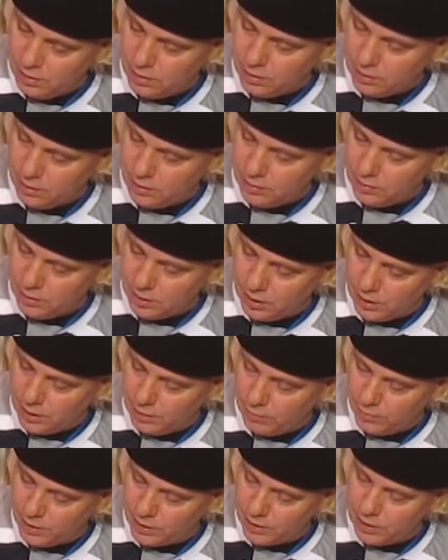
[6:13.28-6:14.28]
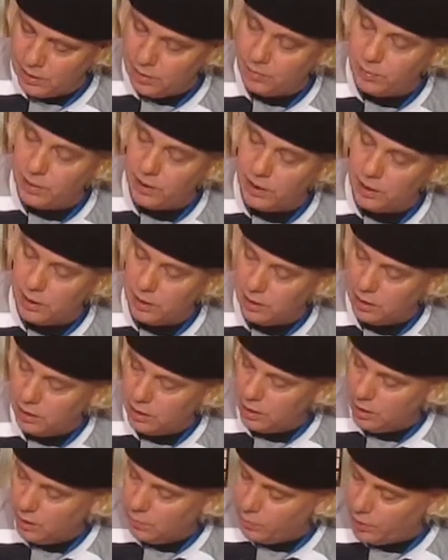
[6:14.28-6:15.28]
So okay, they mixed it a bit.
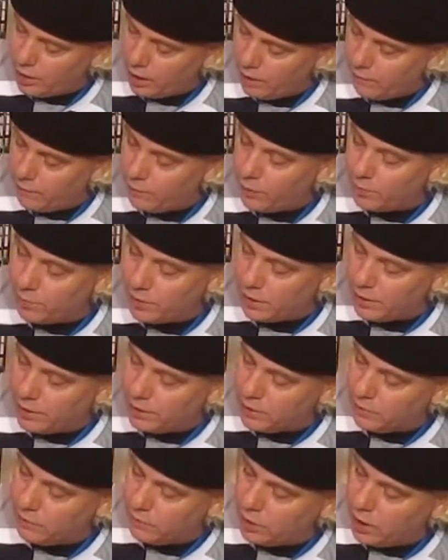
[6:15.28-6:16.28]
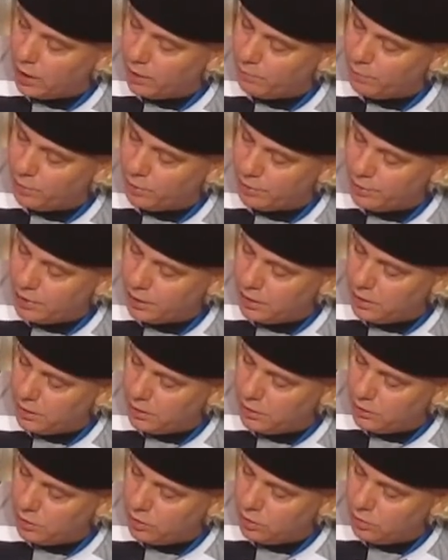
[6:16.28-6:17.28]
But art from the likes of John
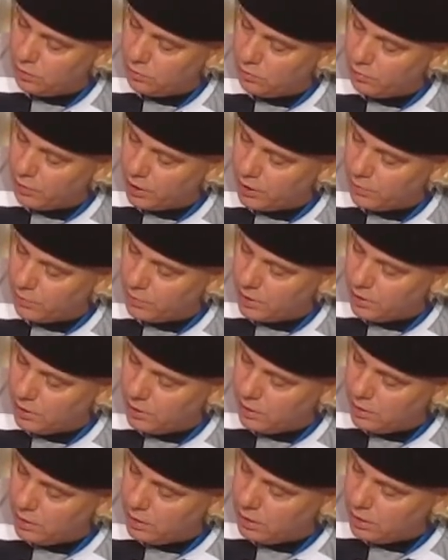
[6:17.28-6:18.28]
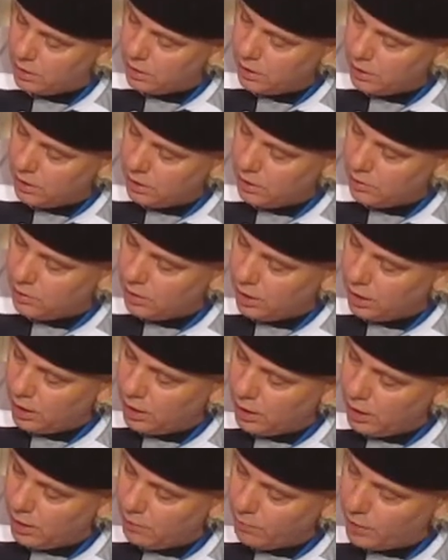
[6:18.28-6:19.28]
Bolton, June Brigman,
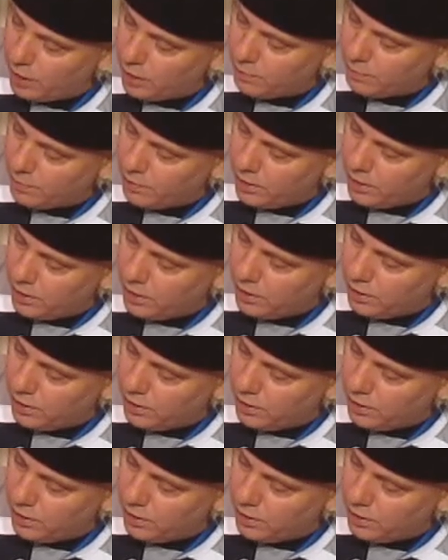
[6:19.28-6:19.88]
Mark Bright,